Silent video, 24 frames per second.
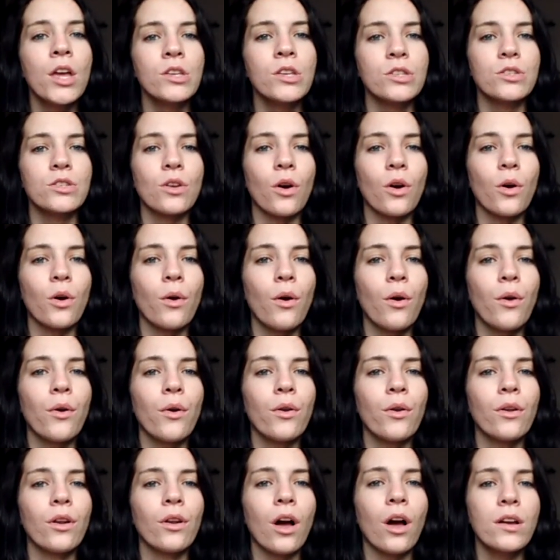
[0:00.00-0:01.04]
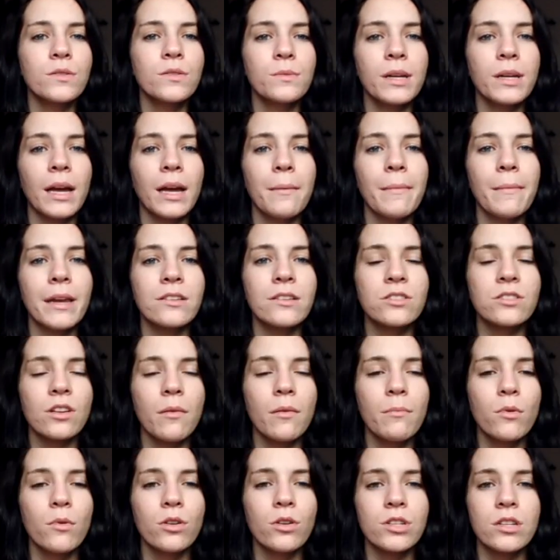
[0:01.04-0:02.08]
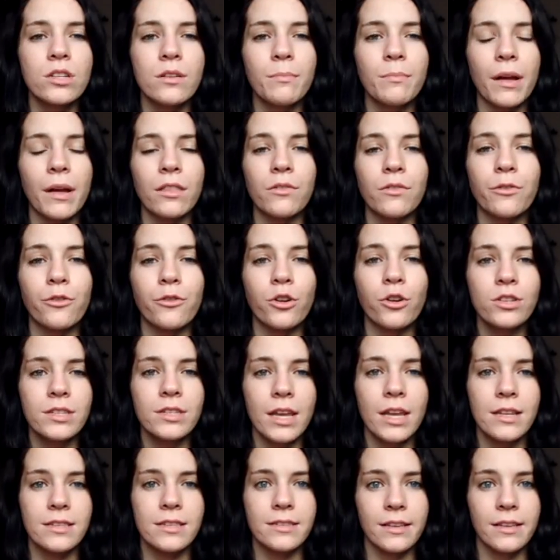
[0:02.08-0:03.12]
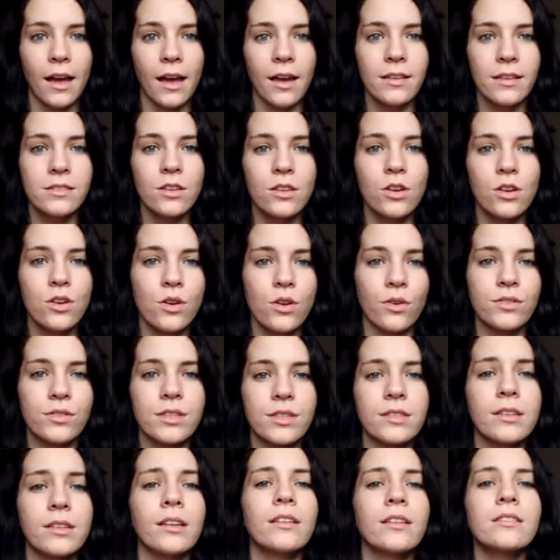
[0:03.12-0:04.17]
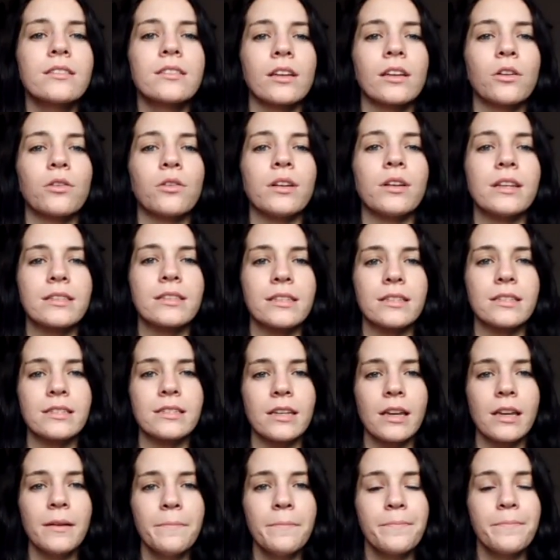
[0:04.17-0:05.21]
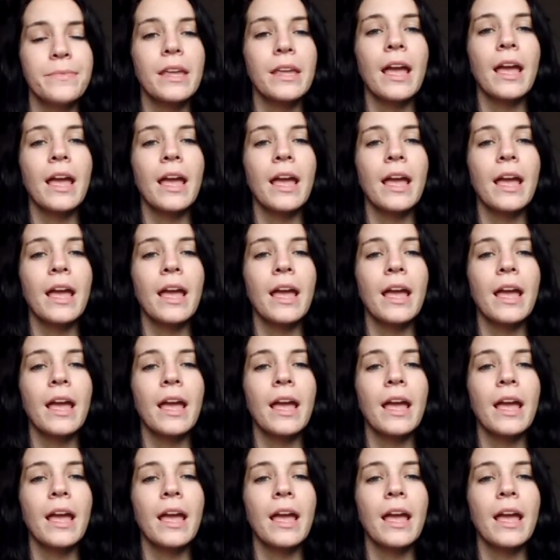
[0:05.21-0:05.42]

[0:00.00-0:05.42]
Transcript: So last week I made a stop motion about the first insight, noticing synchronicity.